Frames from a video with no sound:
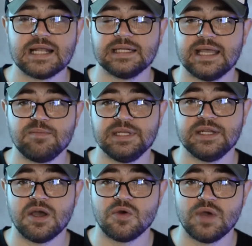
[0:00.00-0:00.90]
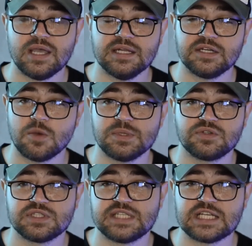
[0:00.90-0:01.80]
let me know in the
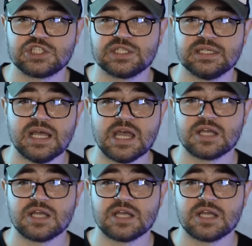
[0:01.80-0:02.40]
commentary section.